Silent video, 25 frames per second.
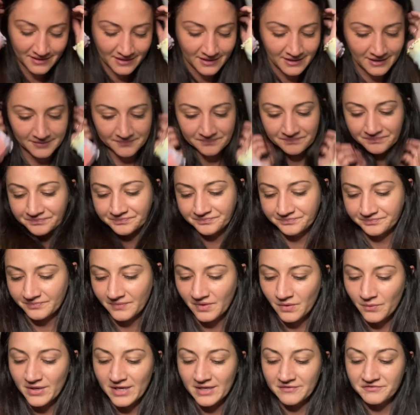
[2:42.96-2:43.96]
Um,
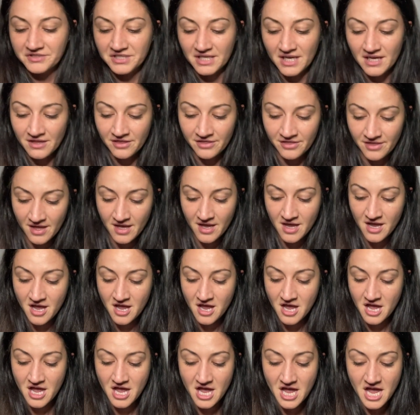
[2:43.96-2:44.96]
we have death
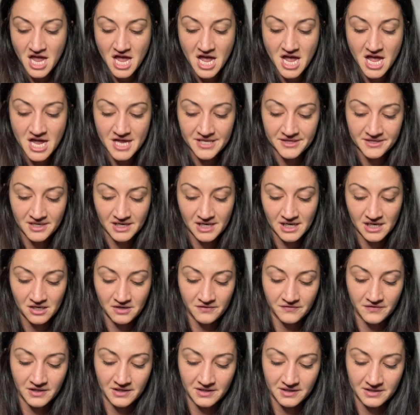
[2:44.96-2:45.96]
and the
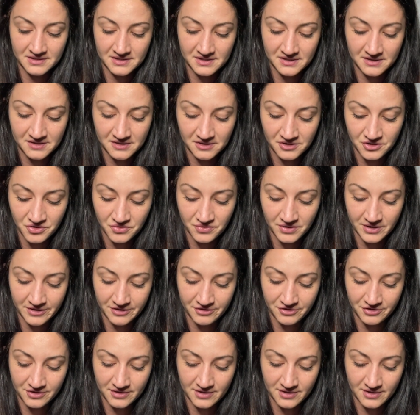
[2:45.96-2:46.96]
Hierophant as the
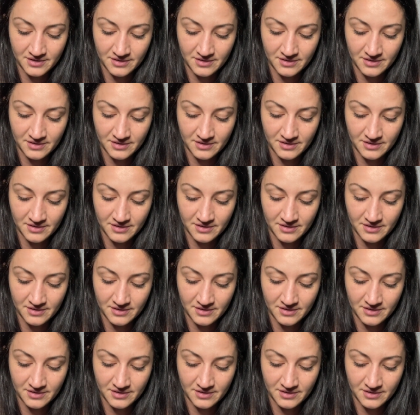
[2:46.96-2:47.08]
situation.